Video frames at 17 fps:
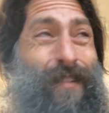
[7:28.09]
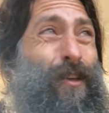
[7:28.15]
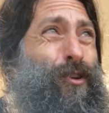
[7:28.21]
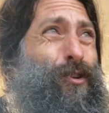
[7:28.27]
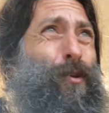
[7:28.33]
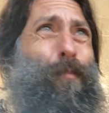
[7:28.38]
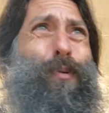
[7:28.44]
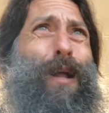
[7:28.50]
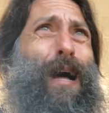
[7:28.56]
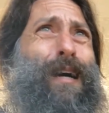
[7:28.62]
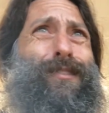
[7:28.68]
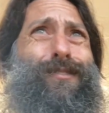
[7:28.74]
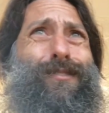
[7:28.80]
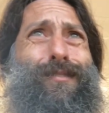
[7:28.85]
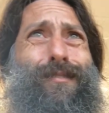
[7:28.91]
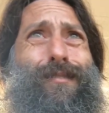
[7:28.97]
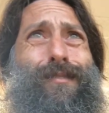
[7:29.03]
This
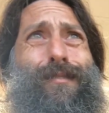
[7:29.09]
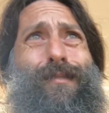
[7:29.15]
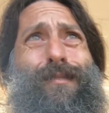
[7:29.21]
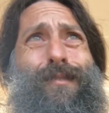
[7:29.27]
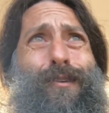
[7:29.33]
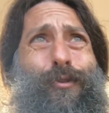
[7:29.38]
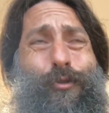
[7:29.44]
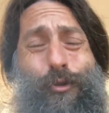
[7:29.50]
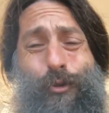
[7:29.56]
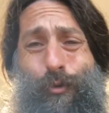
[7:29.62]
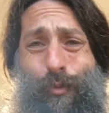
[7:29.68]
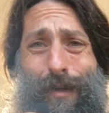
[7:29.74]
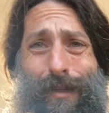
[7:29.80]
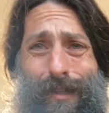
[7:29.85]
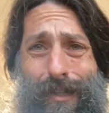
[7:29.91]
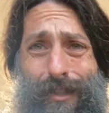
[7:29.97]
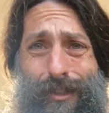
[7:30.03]
applies to
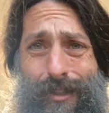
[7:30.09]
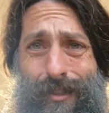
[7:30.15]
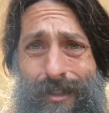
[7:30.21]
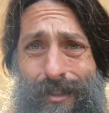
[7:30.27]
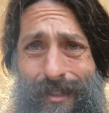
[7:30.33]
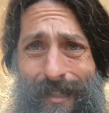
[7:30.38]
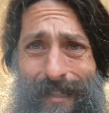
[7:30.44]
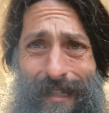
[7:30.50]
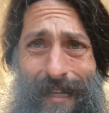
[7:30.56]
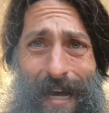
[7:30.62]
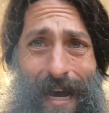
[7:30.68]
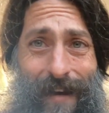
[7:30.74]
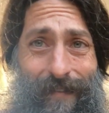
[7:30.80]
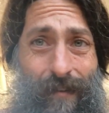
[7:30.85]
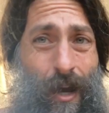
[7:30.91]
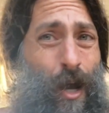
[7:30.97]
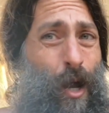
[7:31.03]
religion, to
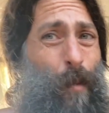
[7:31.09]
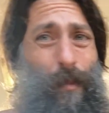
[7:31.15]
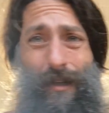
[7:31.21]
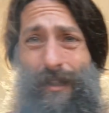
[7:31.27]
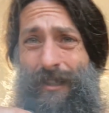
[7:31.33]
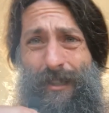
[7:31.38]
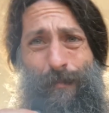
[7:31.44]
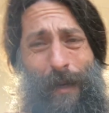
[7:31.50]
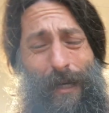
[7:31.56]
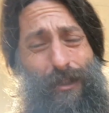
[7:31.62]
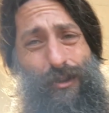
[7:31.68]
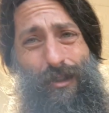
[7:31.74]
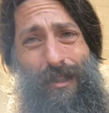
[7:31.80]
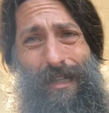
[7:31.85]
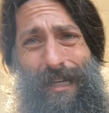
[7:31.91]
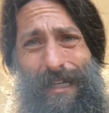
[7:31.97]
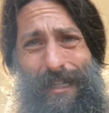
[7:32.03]
life, but
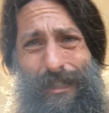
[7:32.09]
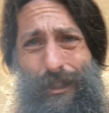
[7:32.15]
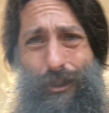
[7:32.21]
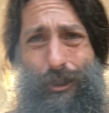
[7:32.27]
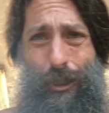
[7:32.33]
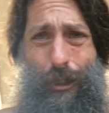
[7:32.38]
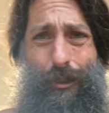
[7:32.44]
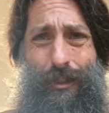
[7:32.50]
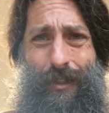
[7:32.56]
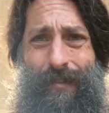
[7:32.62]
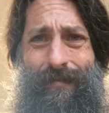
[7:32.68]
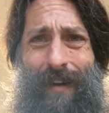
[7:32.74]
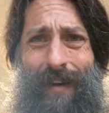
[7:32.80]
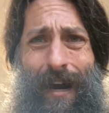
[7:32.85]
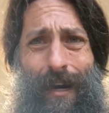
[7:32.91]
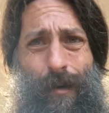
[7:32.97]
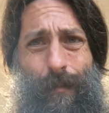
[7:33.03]
especially like in a church
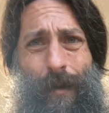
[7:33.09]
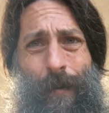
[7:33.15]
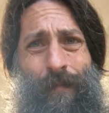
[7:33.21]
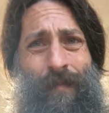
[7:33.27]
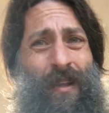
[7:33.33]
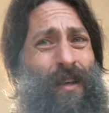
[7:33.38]
environment.